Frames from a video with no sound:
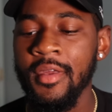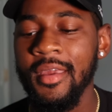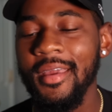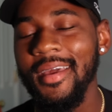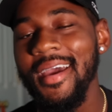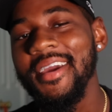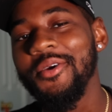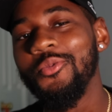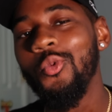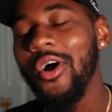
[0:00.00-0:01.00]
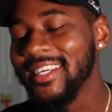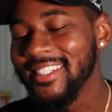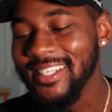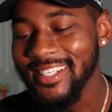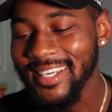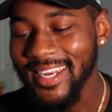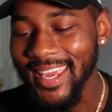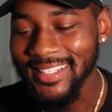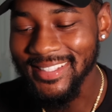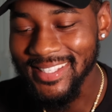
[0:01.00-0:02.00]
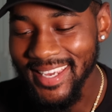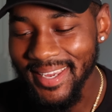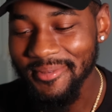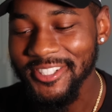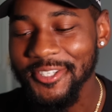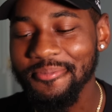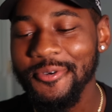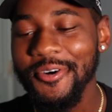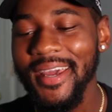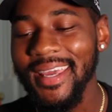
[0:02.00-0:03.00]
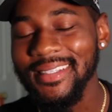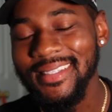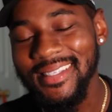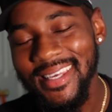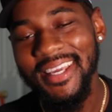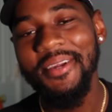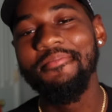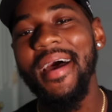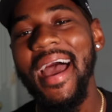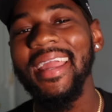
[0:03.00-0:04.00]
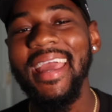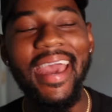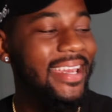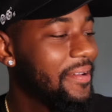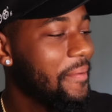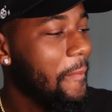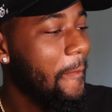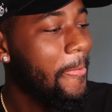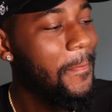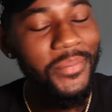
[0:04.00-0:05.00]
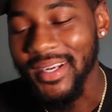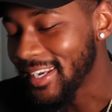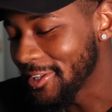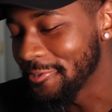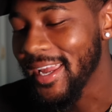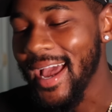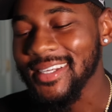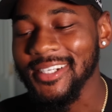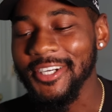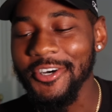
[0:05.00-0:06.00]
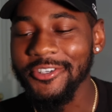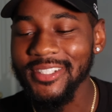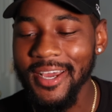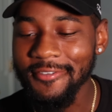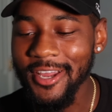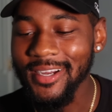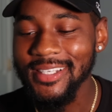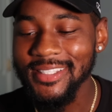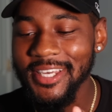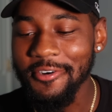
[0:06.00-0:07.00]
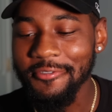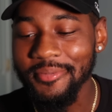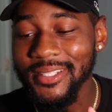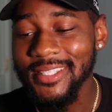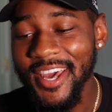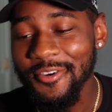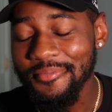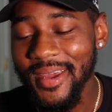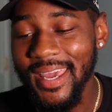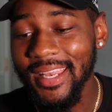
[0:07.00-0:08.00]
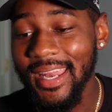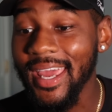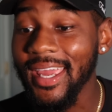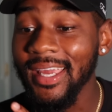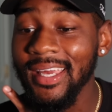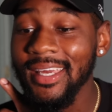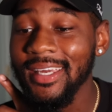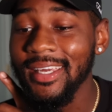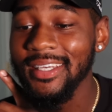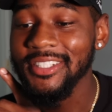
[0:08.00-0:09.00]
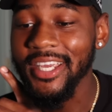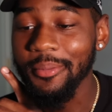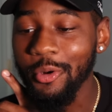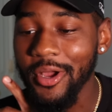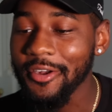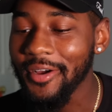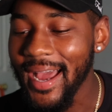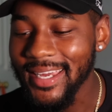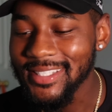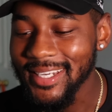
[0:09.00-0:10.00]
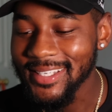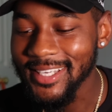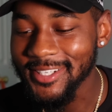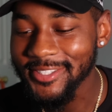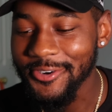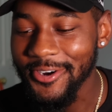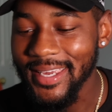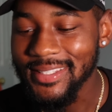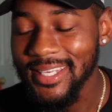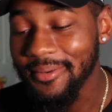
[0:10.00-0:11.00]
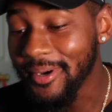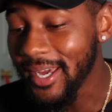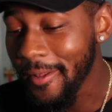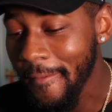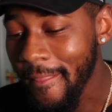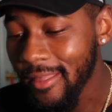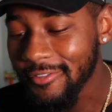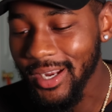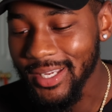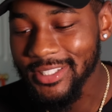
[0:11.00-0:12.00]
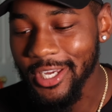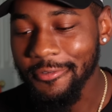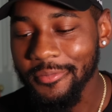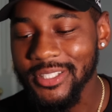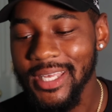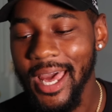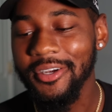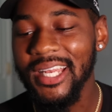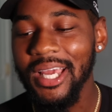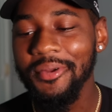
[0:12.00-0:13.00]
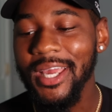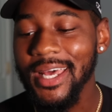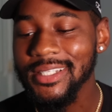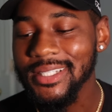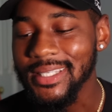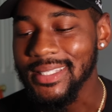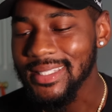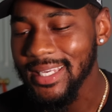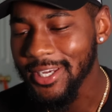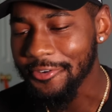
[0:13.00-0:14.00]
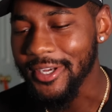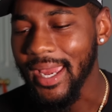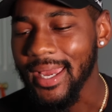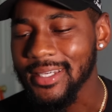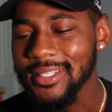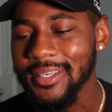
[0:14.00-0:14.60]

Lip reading: Hey, what is good, A-Team? It's your boy, T, back at it. Another reaction, Coach. Now, if y'all couldn't tell from the title, man, hey, check your boy out on IG, that's underscore A-T, but if y'all couldn't tell from the title, today we got a Shenseea reaction.